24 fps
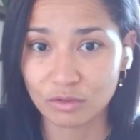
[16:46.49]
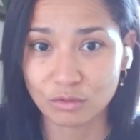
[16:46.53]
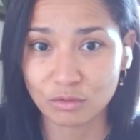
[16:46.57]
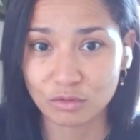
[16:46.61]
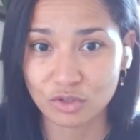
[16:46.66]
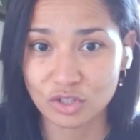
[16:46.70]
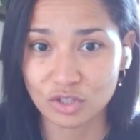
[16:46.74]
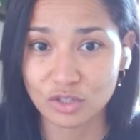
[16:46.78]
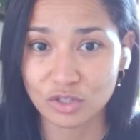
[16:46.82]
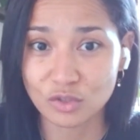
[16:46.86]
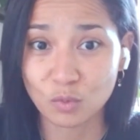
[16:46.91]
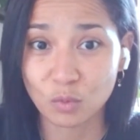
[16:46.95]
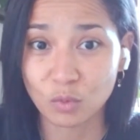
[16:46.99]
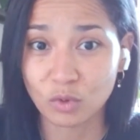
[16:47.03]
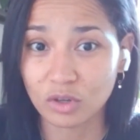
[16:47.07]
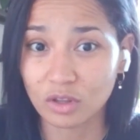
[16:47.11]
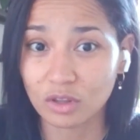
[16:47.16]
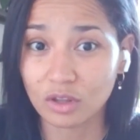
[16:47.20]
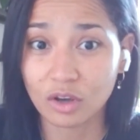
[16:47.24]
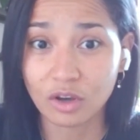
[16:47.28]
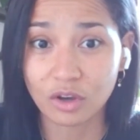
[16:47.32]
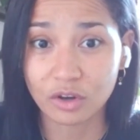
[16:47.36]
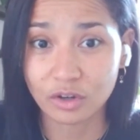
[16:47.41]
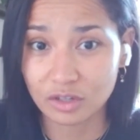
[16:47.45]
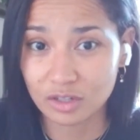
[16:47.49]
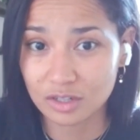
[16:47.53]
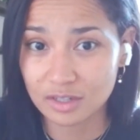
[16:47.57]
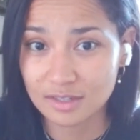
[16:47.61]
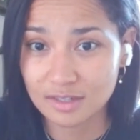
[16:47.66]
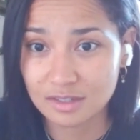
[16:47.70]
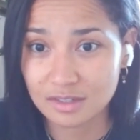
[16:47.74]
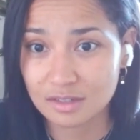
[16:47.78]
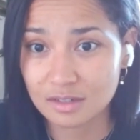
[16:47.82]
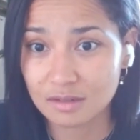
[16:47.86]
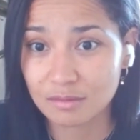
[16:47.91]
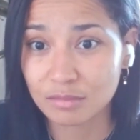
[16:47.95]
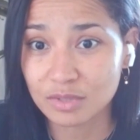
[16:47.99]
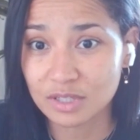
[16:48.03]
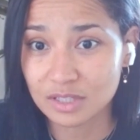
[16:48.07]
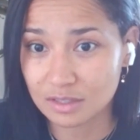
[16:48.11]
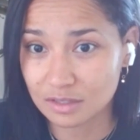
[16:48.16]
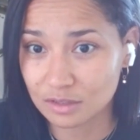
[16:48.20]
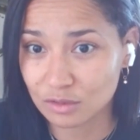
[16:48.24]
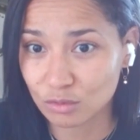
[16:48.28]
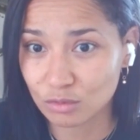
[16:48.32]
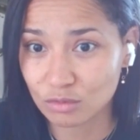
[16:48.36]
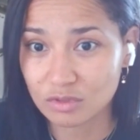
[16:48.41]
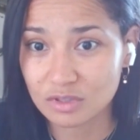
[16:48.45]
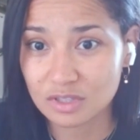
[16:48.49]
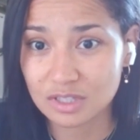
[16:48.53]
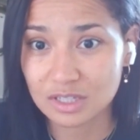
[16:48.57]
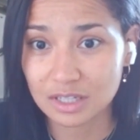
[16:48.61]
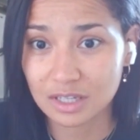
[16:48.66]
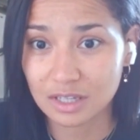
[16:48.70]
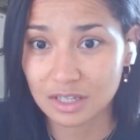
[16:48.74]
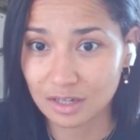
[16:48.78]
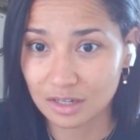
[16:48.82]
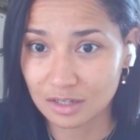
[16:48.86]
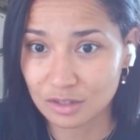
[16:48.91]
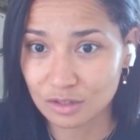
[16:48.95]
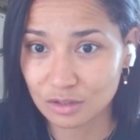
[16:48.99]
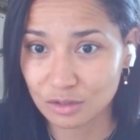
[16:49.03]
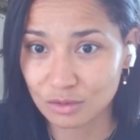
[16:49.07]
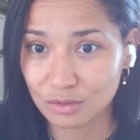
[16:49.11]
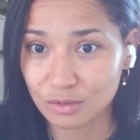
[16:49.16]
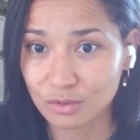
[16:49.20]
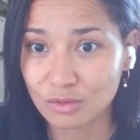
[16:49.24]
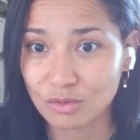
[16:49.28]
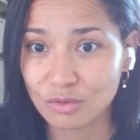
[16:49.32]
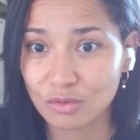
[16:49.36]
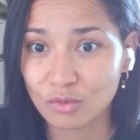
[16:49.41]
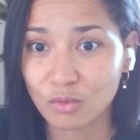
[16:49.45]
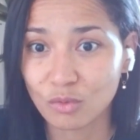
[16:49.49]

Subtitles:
which is one of the hardest business schools to get into.